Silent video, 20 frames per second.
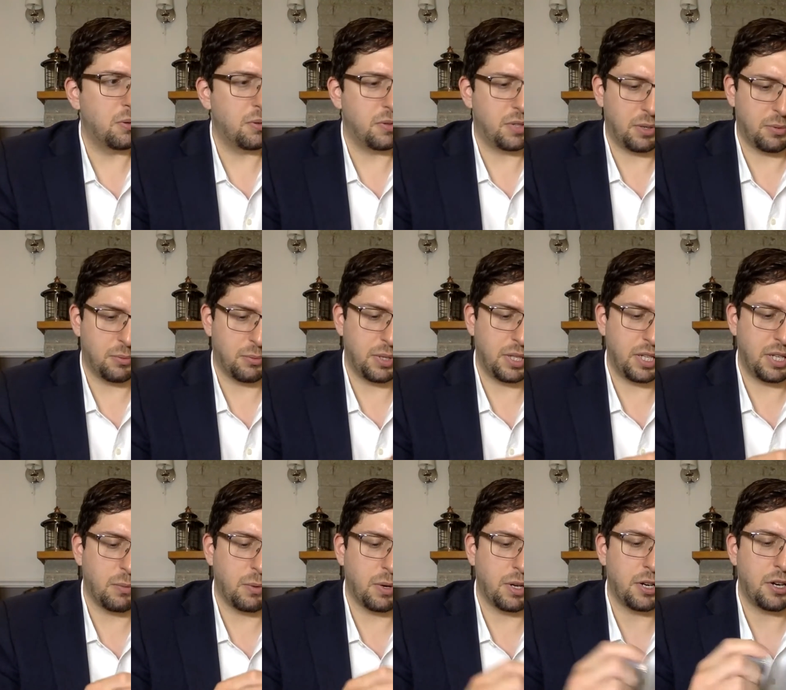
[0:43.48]
they
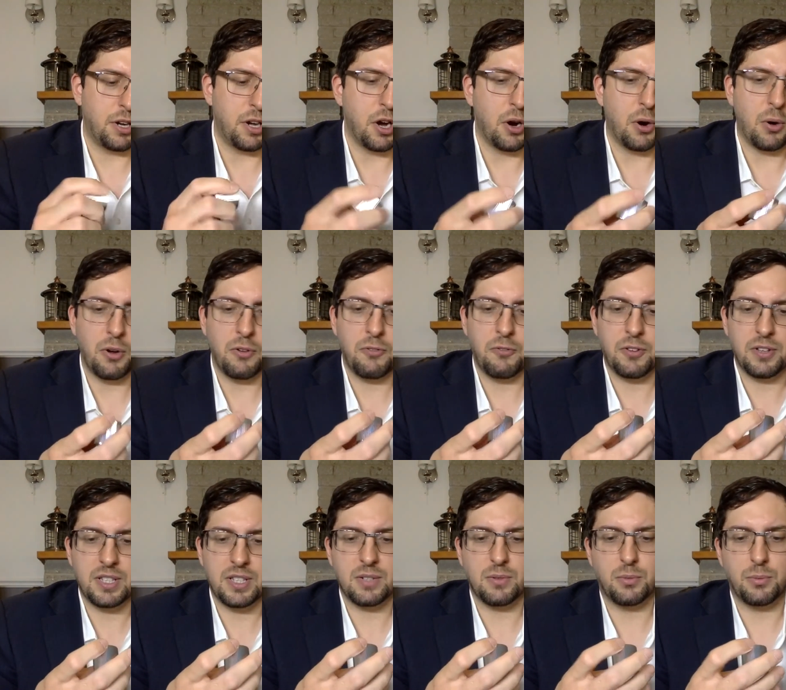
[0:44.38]
really want to know if
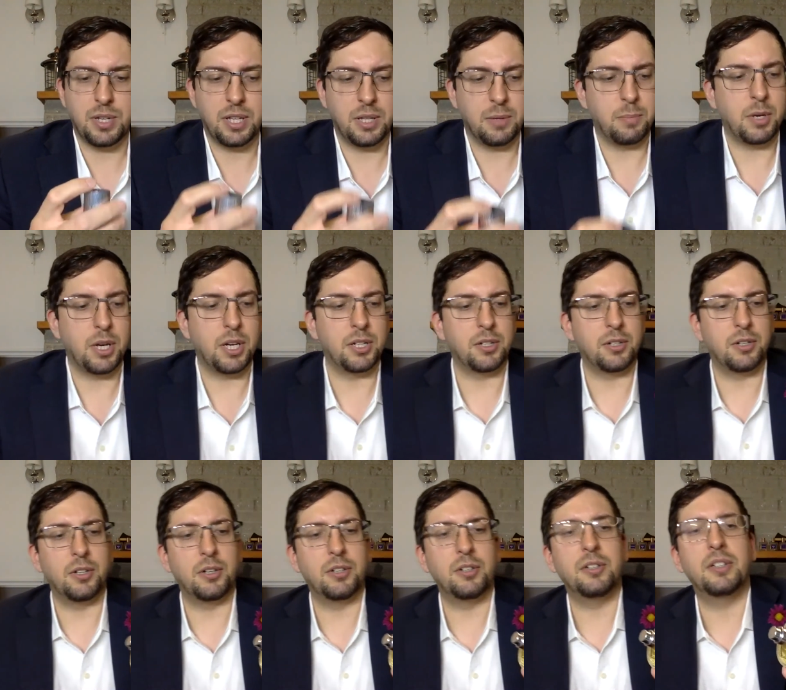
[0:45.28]
it's a real
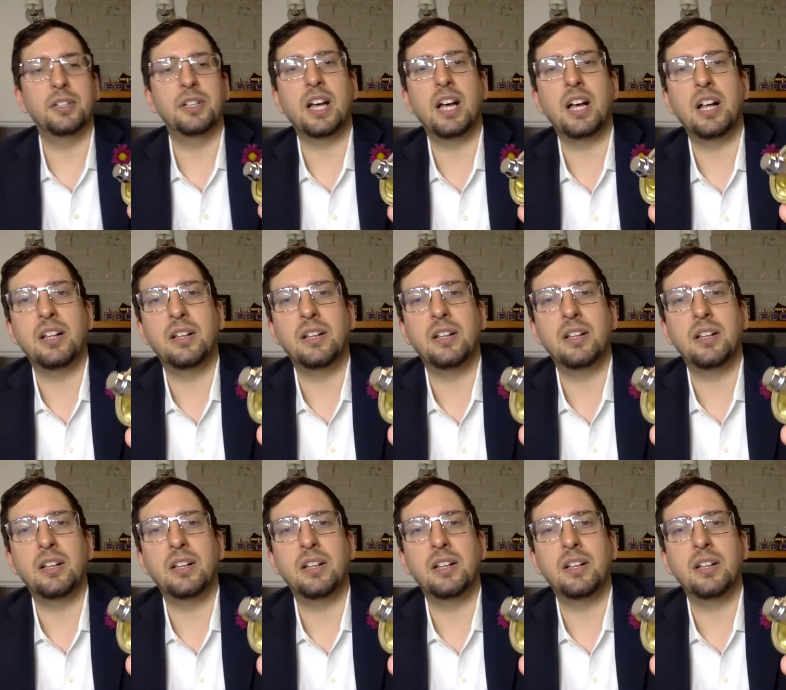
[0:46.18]
bottle, and